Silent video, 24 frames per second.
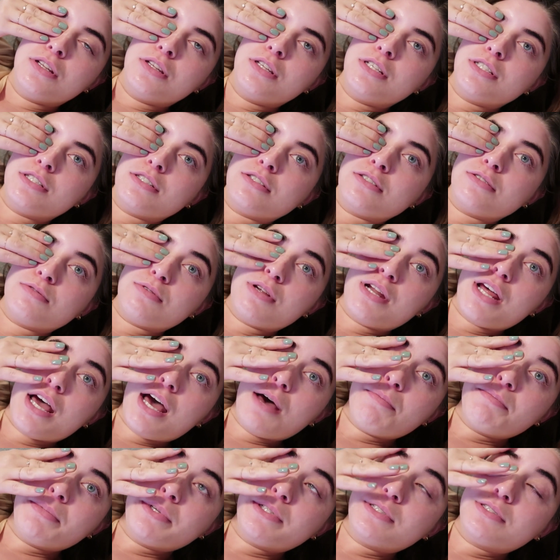This is what
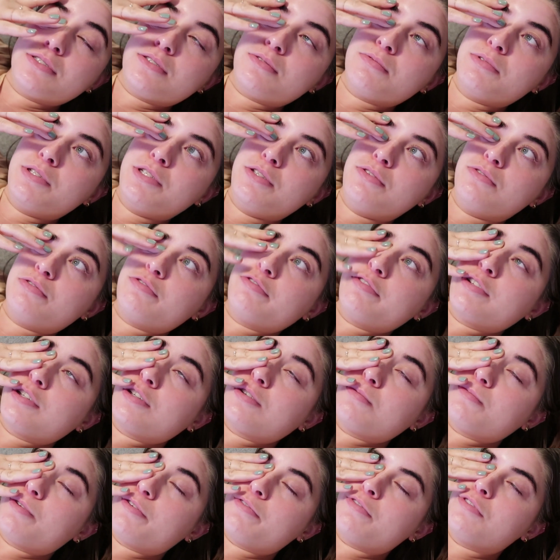happens when you
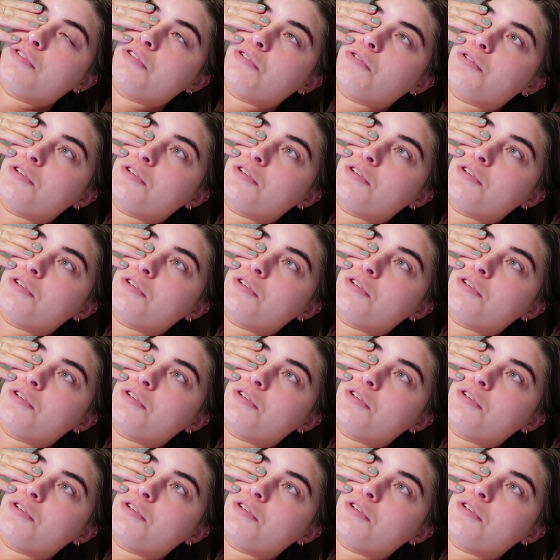film over the